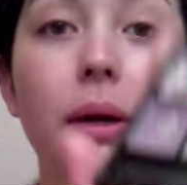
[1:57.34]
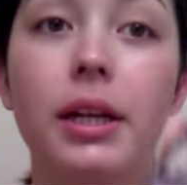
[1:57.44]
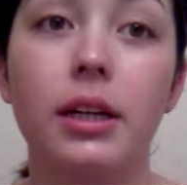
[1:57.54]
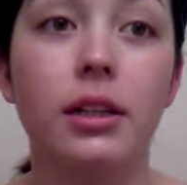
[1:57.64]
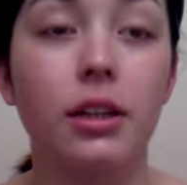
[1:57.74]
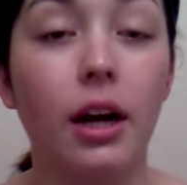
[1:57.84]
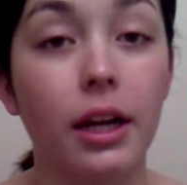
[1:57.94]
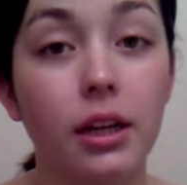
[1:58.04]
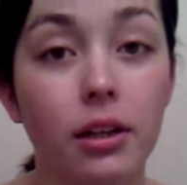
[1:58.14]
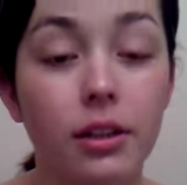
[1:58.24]
depending on your
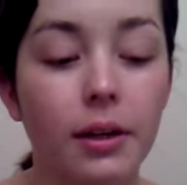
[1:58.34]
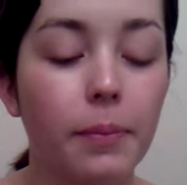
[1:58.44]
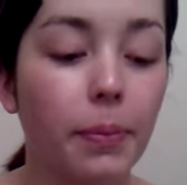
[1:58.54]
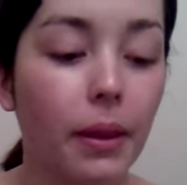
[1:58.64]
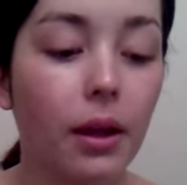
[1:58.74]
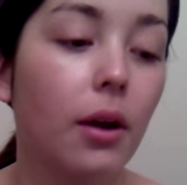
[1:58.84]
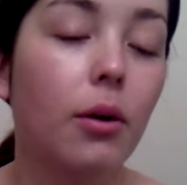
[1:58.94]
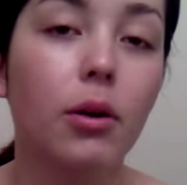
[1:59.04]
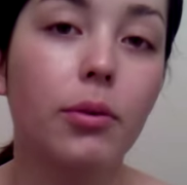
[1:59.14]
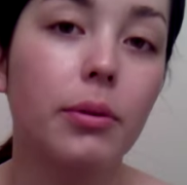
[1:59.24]
eye color
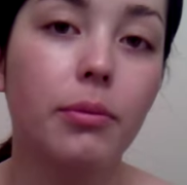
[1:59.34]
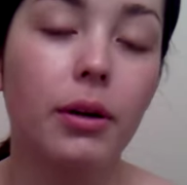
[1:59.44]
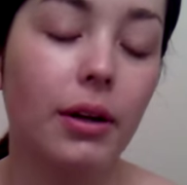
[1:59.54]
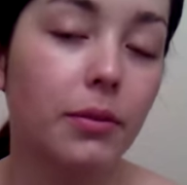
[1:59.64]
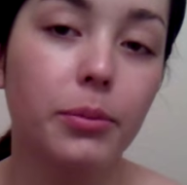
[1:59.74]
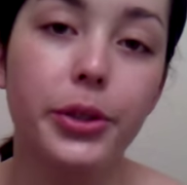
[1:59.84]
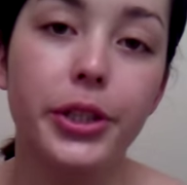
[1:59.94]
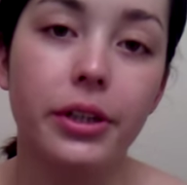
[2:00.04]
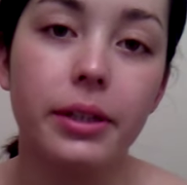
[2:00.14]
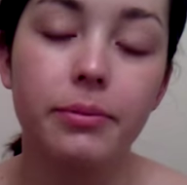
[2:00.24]
or whatever
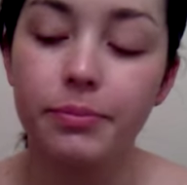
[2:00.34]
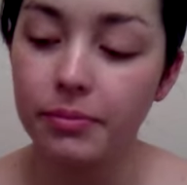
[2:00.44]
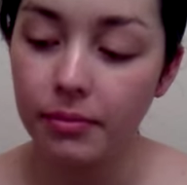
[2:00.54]
mood you're in.